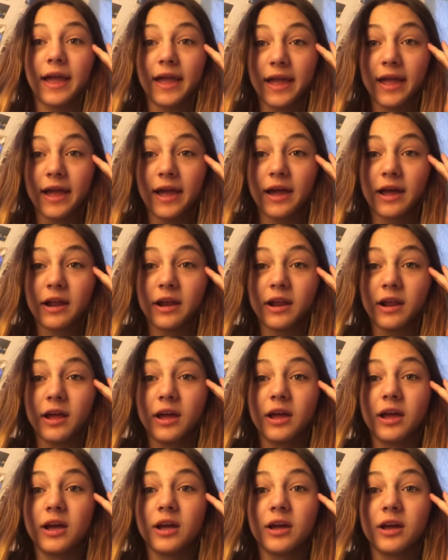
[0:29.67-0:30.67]
and
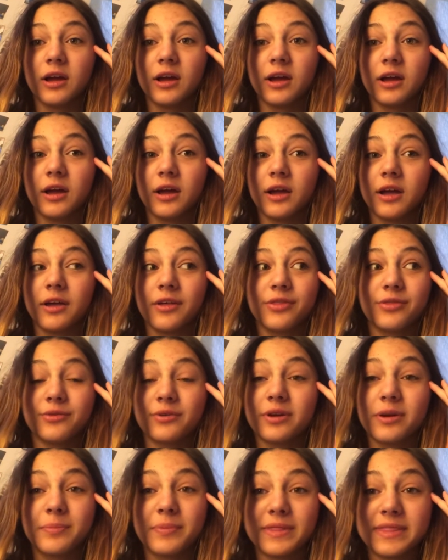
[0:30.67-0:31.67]

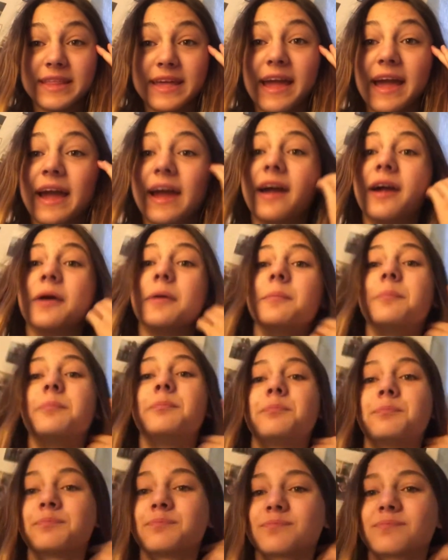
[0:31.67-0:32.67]
threw it up in the air and
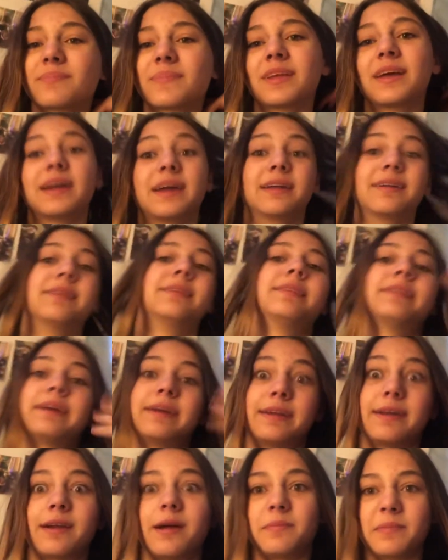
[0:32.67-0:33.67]
it
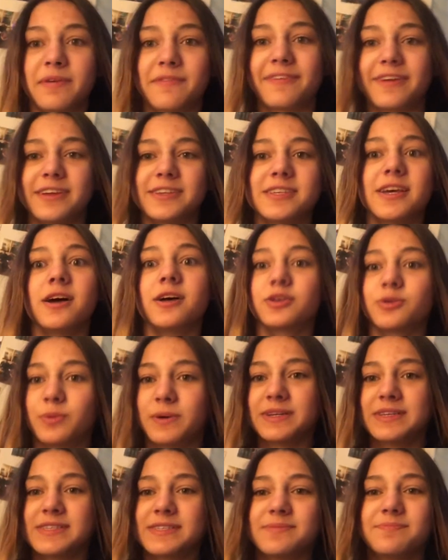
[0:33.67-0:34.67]
landed on my face
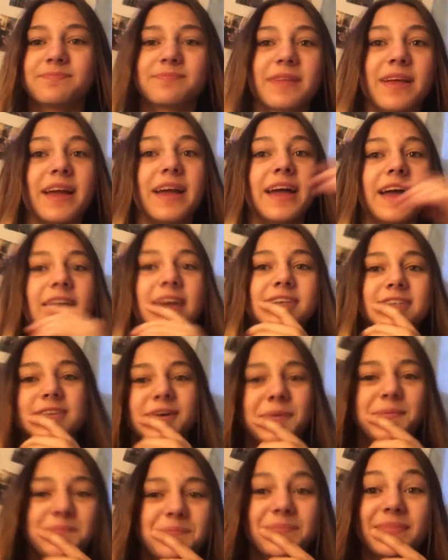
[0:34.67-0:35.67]
twice.
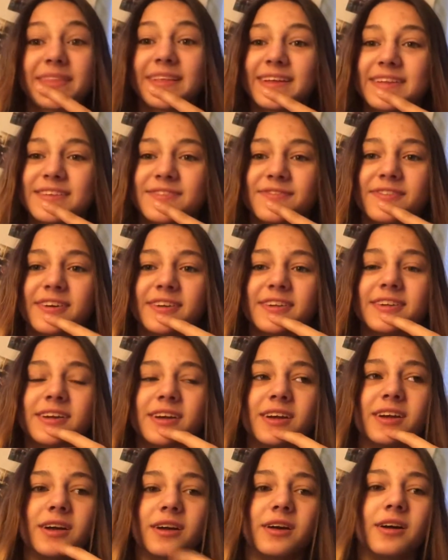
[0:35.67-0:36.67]
So that's fun.
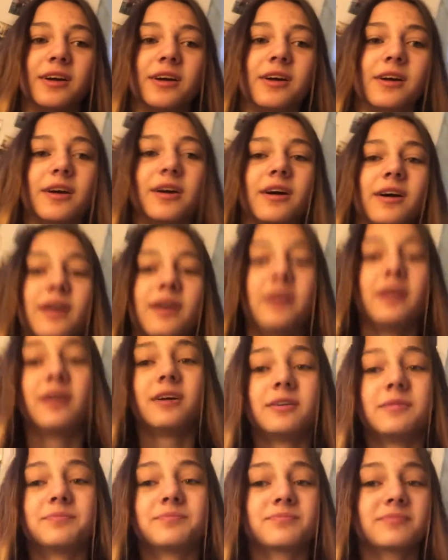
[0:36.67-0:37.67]

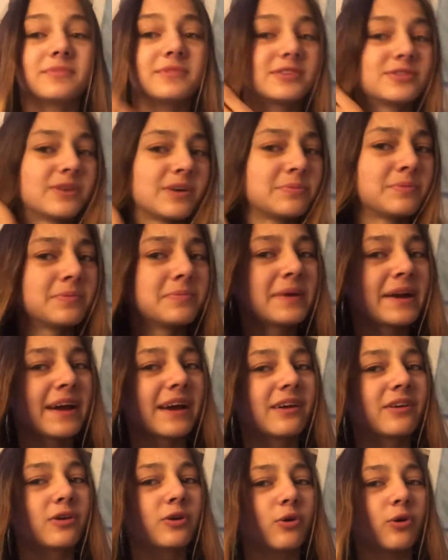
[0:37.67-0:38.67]
So I put my
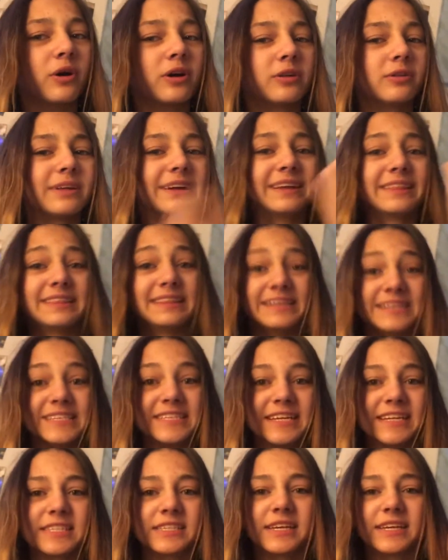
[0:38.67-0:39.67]
hair in a coil, like these
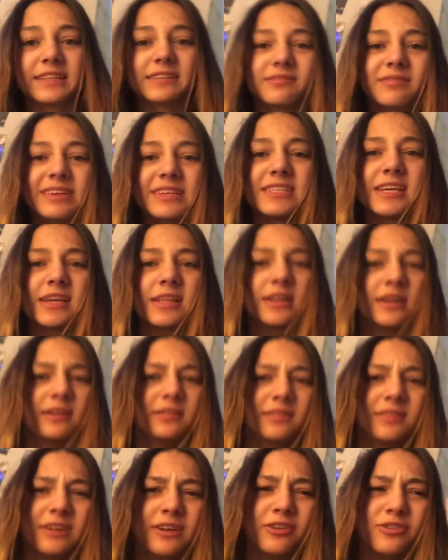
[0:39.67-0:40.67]
things, like they say that
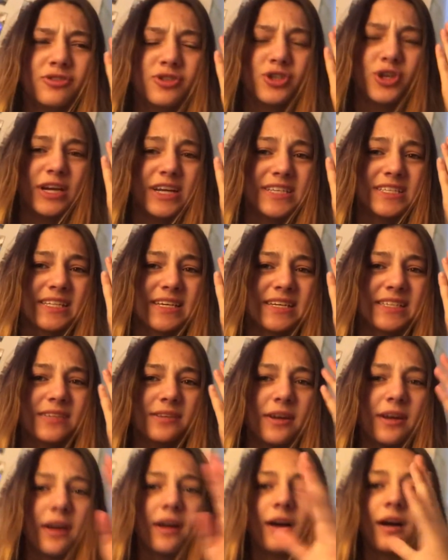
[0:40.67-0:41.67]
they're traceless.
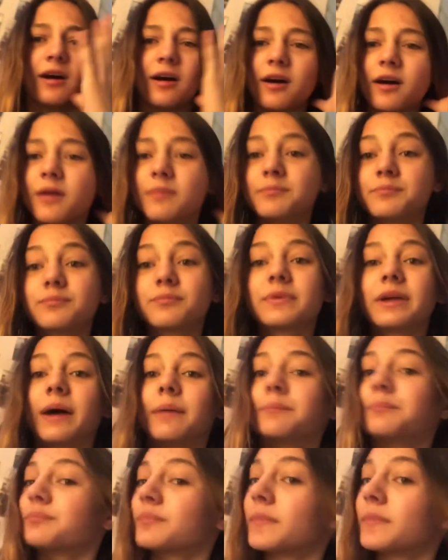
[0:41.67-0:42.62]
Yeah.